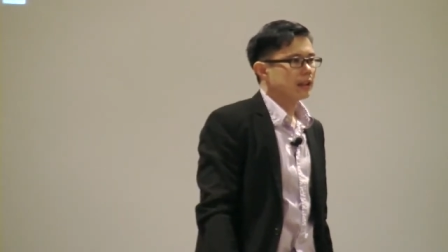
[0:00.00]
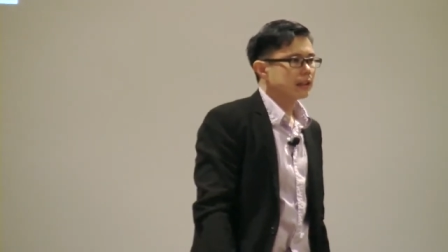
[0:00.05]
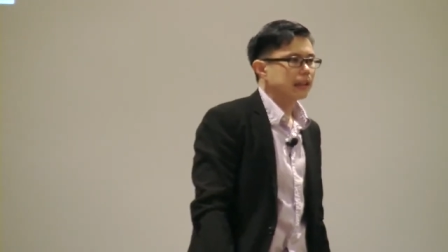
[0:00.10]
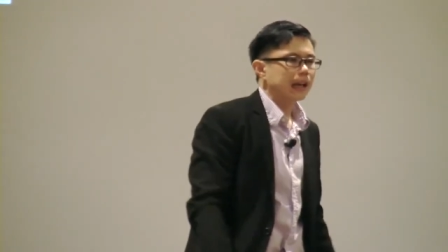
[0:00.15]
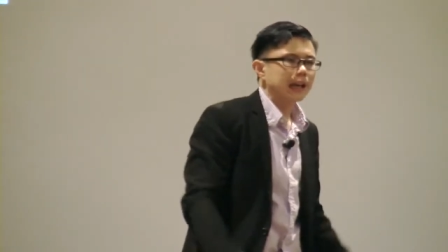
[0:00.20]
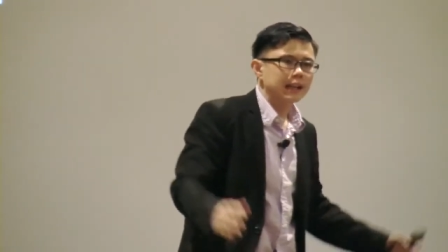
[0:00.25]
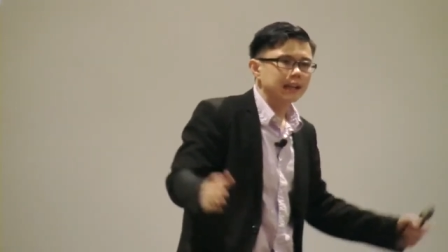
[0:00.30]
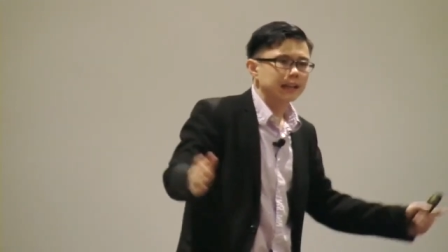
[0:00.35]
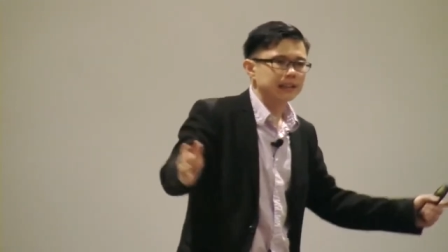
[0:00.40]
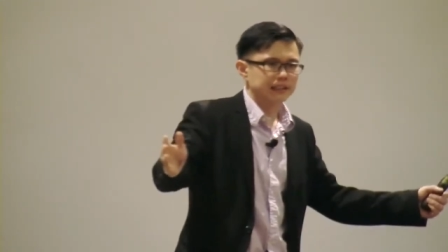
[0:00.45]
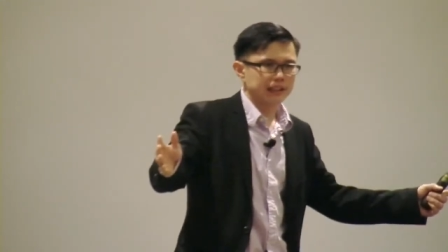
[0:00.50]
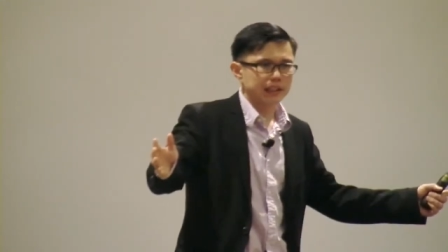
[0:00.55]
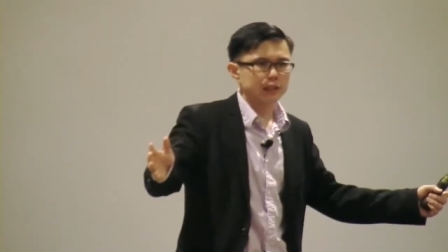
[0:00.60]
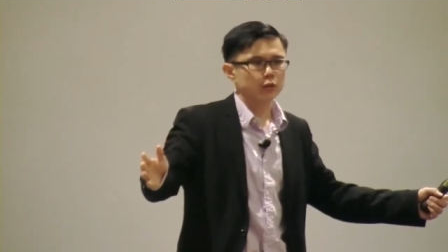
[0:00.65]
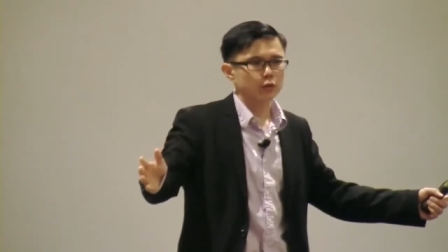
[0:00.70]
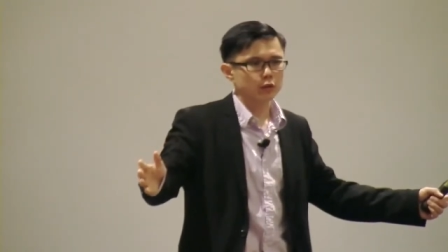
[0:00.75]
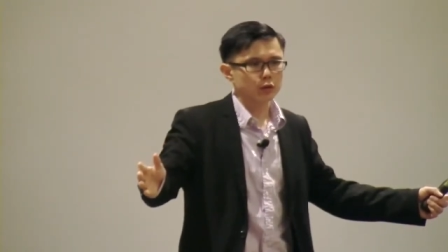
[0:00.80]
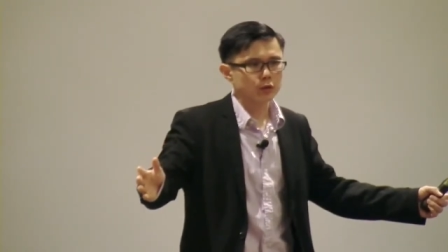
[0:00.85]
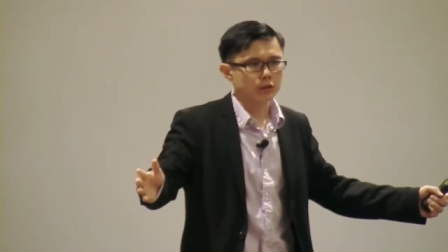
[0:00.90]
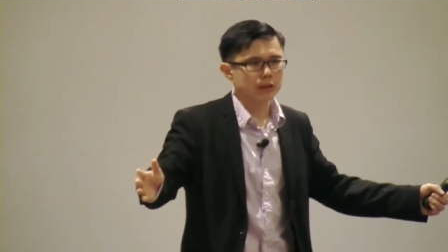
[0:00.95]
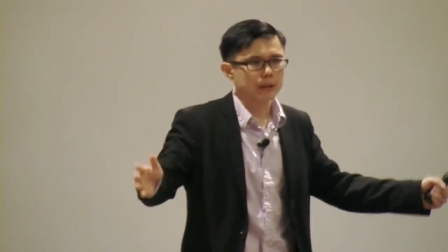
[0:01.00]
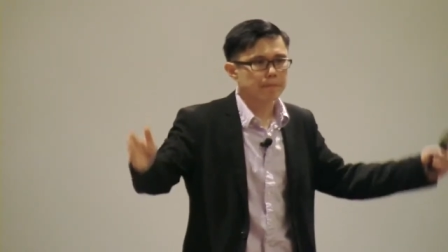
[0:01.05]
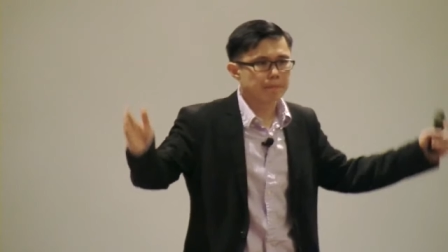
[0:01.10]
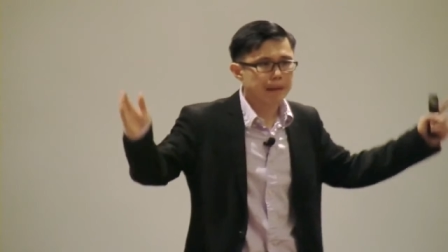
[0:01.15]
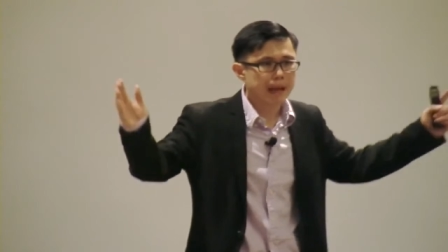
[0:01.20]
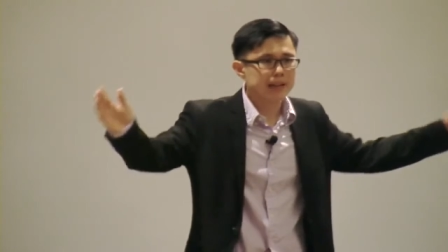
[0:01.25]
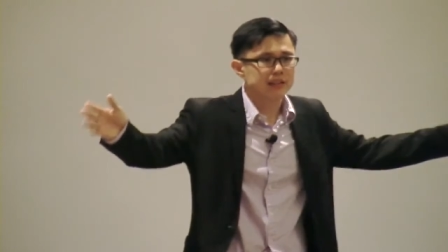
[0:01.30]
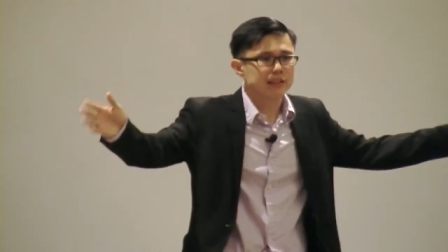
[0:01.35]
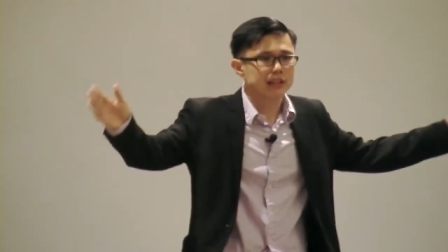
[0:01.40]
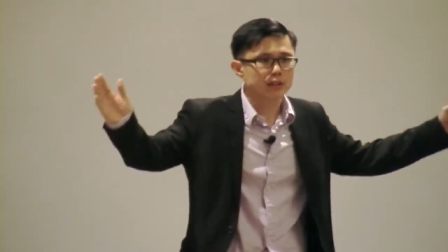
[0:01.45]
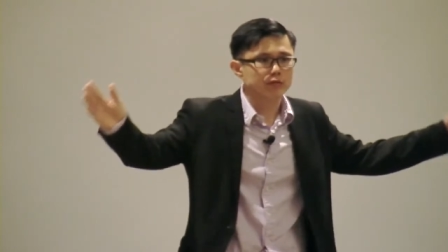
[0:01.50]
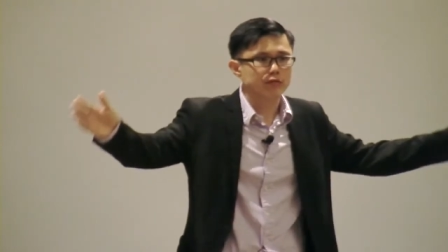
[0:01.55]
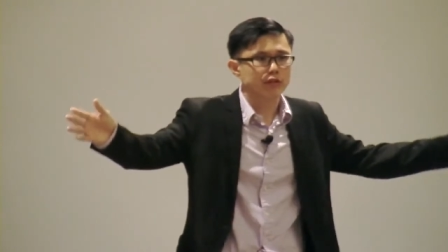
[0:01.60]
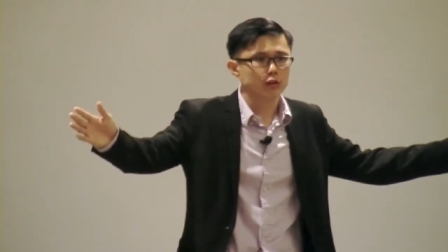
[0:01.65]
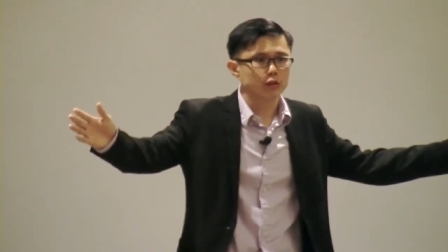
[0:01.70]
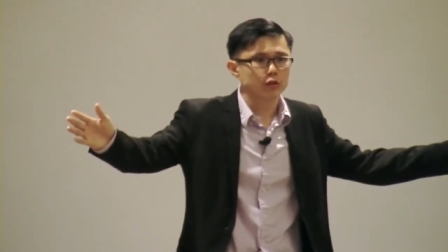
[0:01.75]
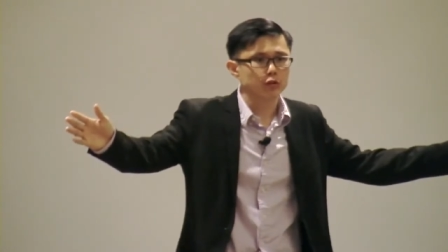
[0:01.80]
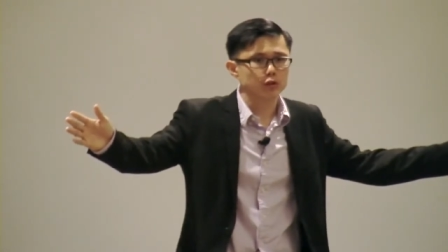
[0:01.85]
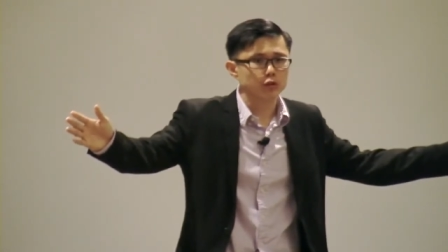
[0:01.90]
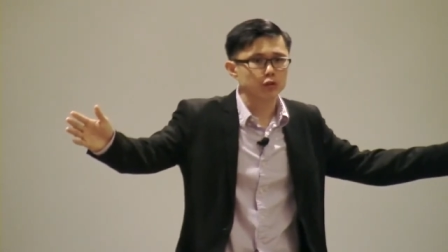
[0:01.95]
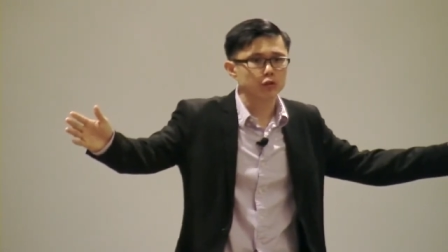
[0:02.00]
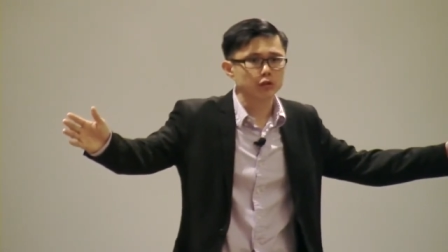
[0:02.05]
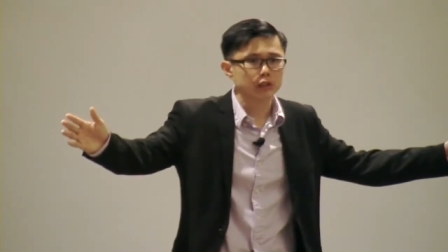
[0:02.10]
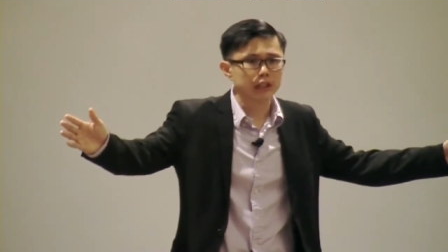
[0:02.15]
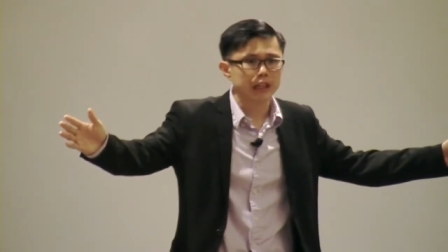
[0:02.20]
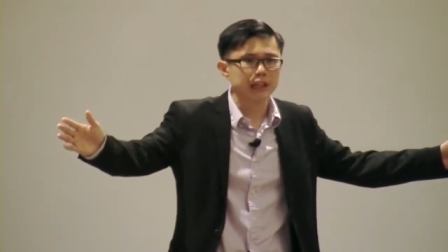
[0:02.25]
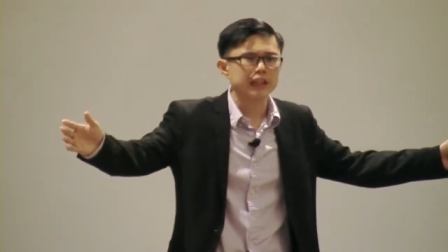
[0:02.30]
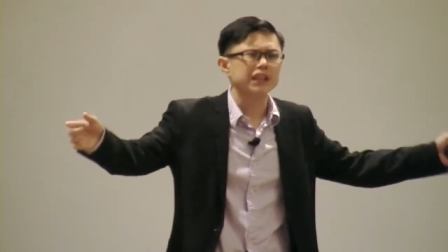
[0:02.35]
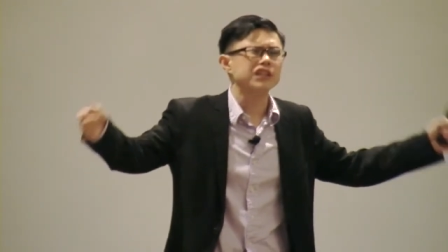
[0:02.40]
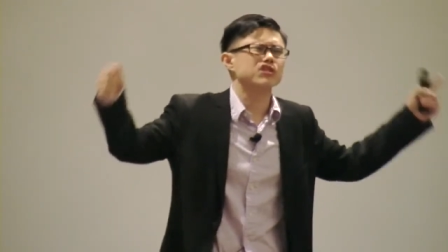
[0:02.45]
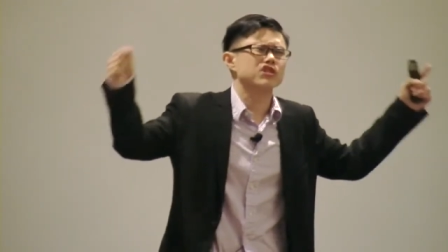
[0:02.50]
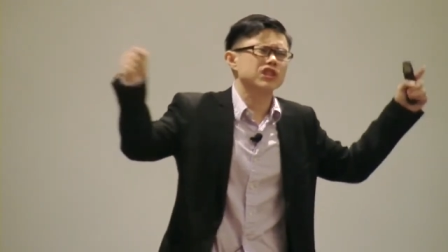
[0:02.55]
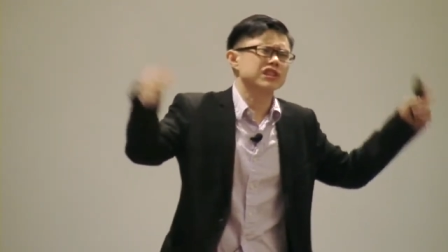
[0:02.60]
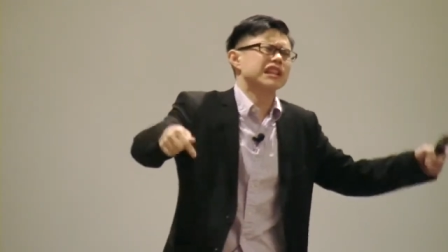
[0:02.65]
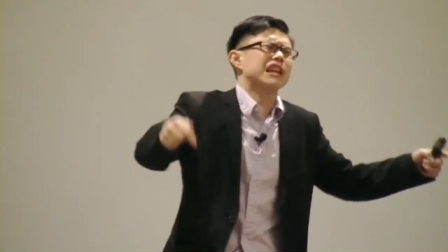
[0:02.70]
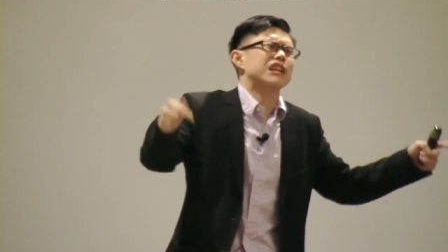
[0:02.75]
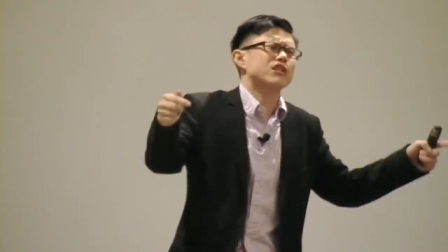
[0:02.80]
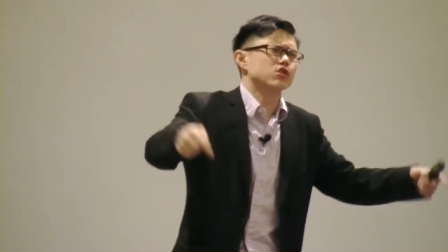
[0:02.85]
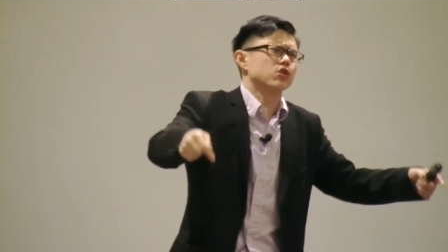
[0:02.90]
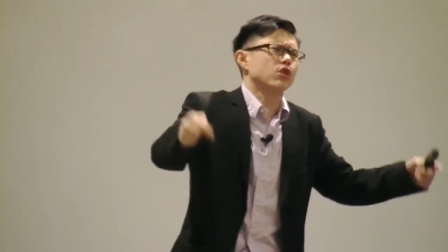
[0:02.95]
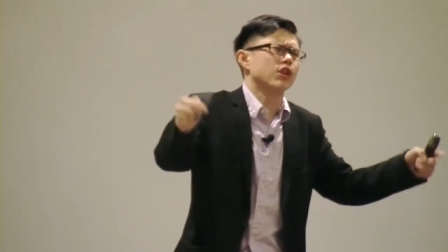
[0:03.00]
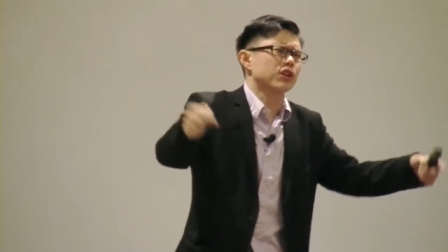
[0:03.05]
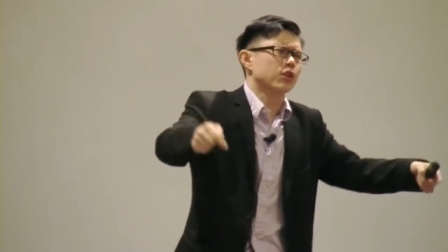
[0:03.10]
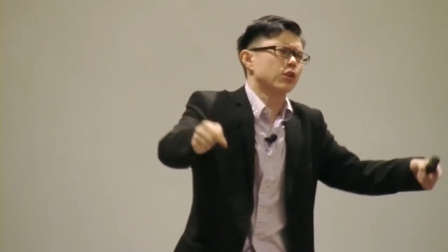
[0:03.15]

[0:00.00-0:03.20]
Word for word: then I say to you, the best thing for you to do today is just enjoy